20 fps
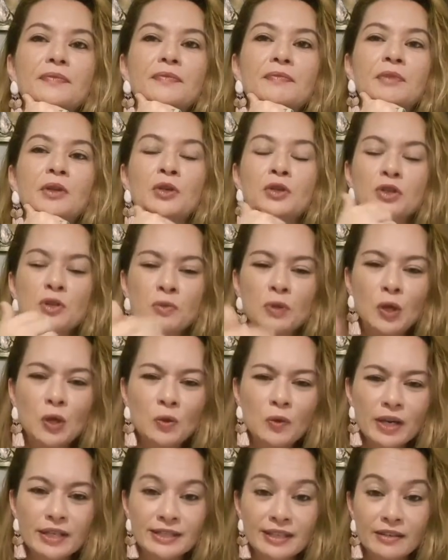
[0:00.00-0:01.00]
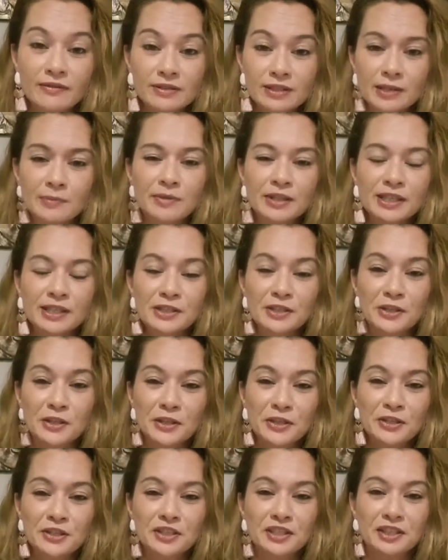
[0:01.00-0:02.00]
Because you will always have something to
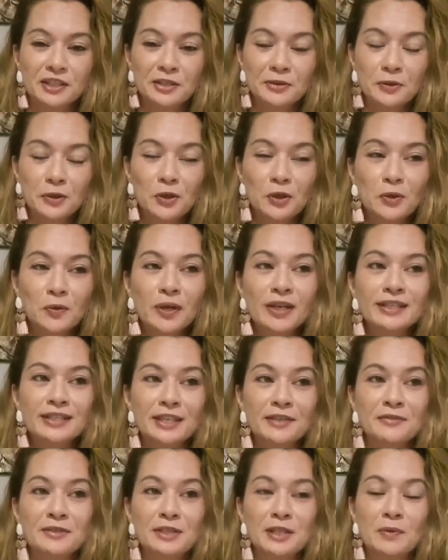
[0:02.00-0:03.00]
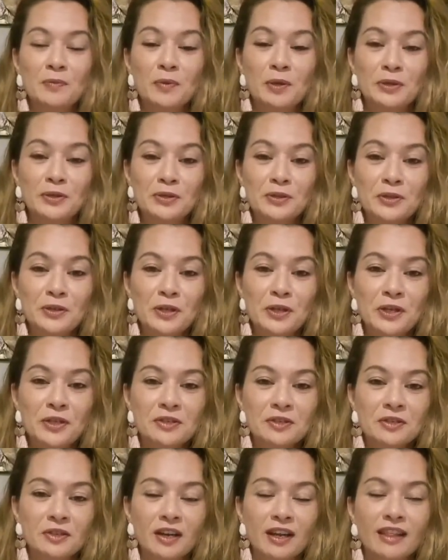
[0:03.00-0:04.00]
nurture. You will always have someone to
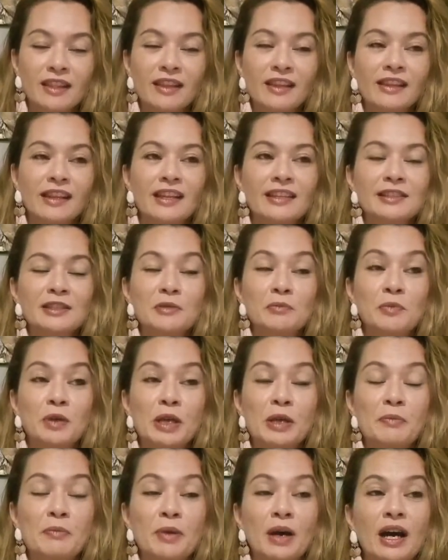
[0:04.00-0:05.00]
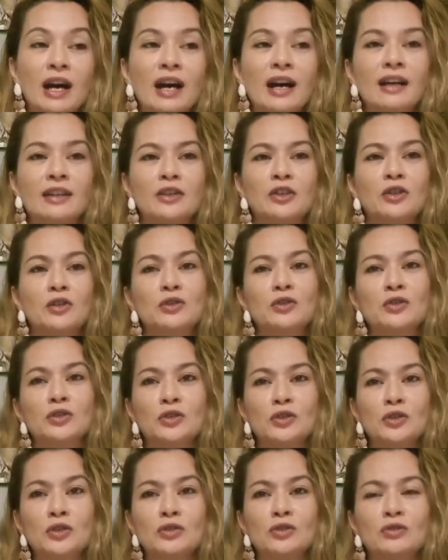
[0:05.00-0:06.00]
nurture, and I think that's the big part.
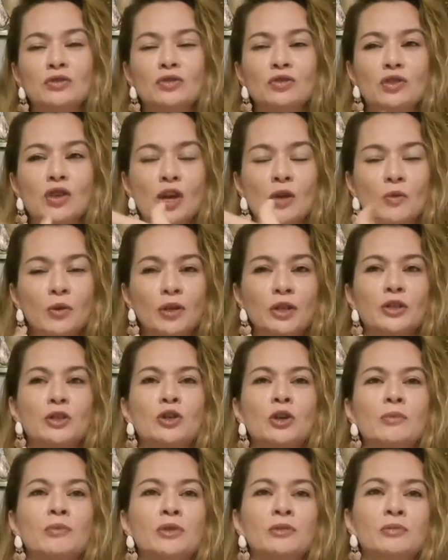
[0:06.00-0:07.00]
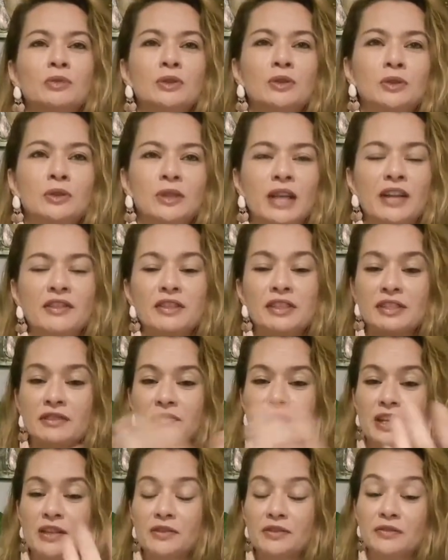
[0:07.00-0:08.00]
You don't want to drop the ball. And this
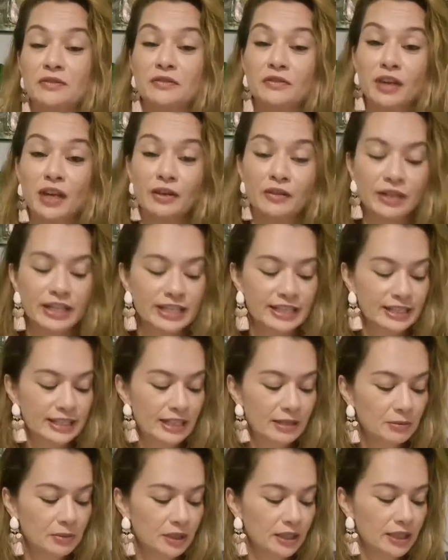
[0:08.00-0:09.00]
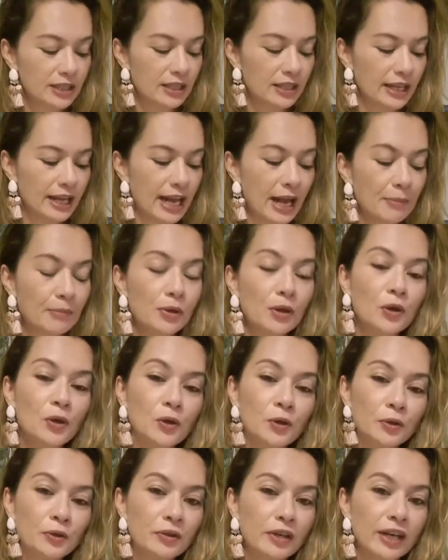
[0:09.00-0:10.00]
feels very similar to the Capricorn